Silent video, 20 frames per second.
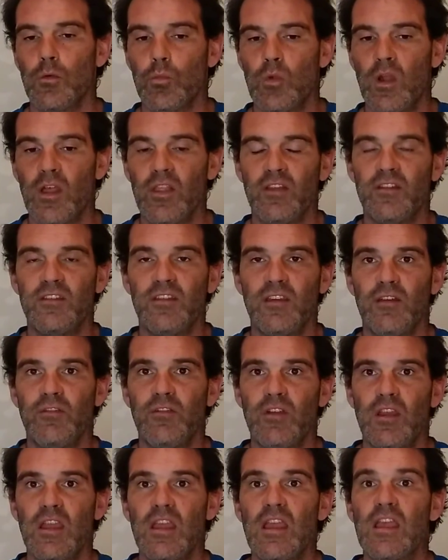relative.
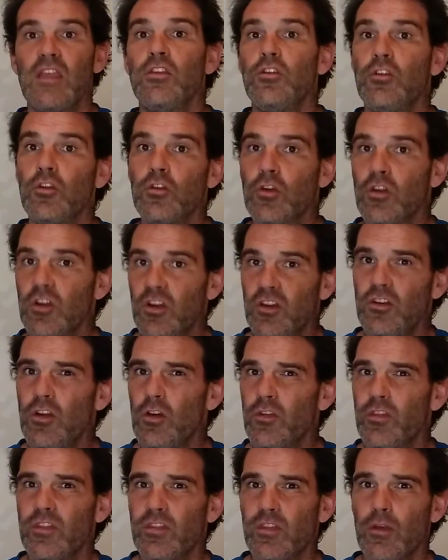You're going to
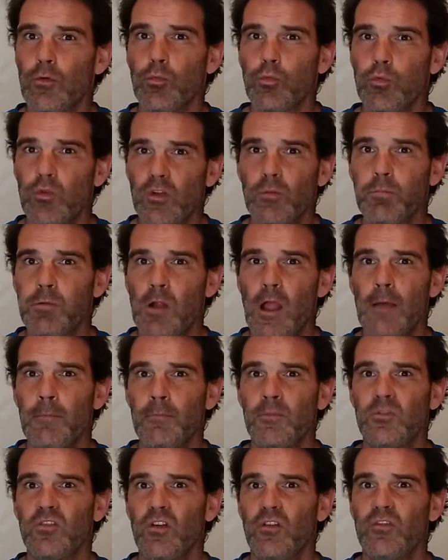know that the real
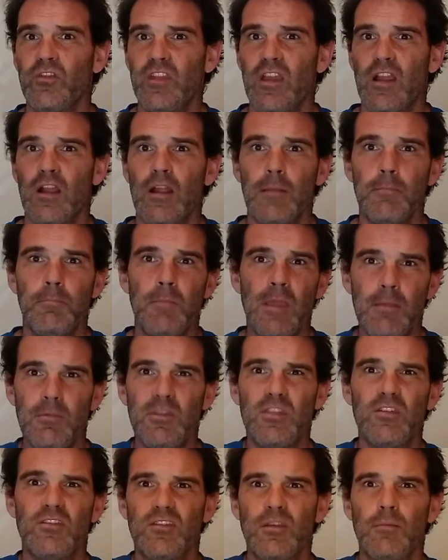problem is over there, and
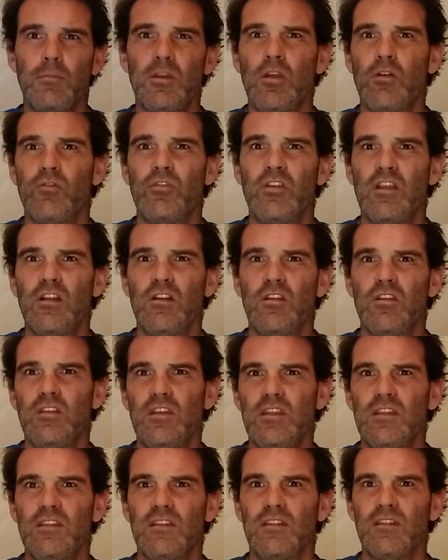maybe there's somebody over here you
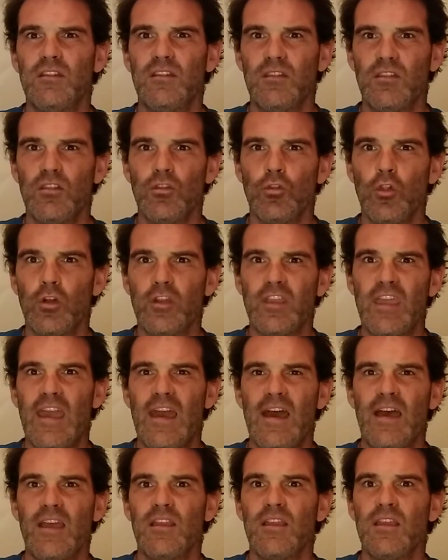need to look
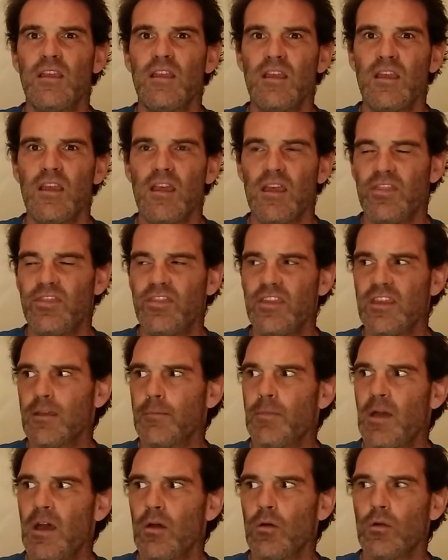at and think
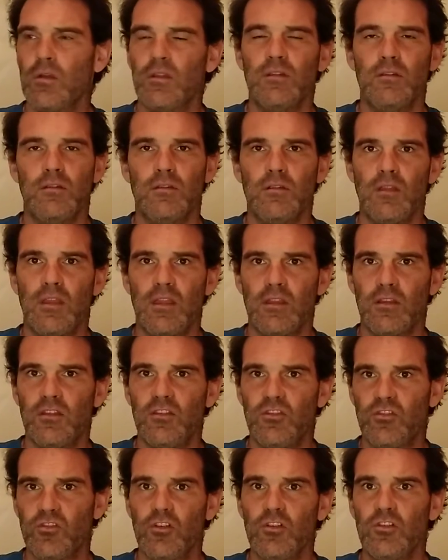about and
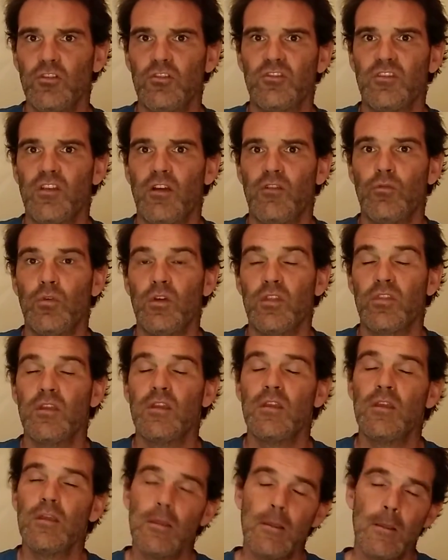concern yourself with.
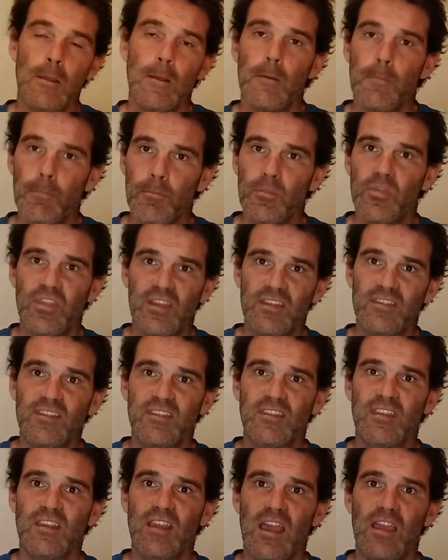This
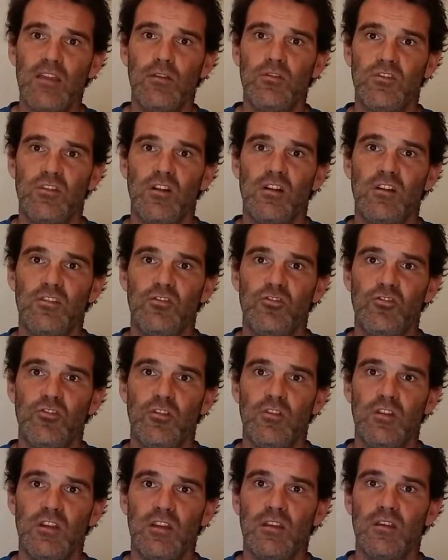is the guy who started
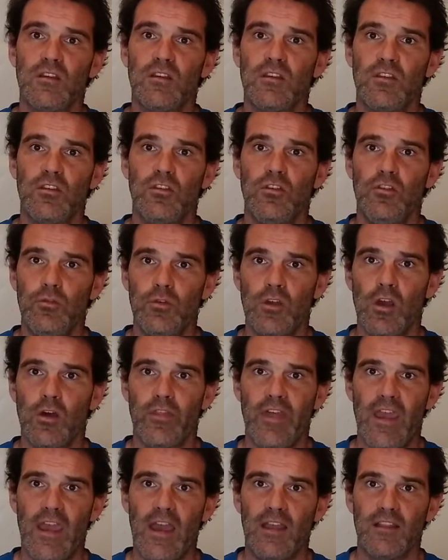shooting. You
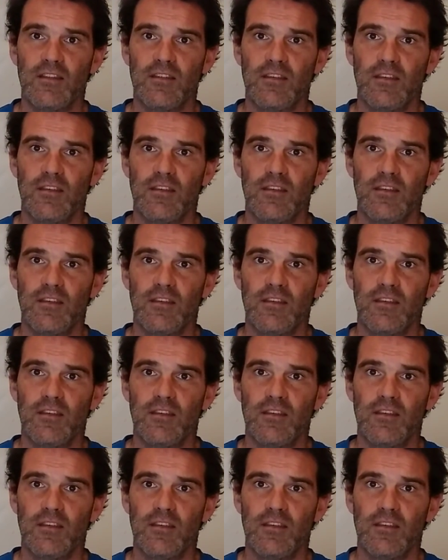know that.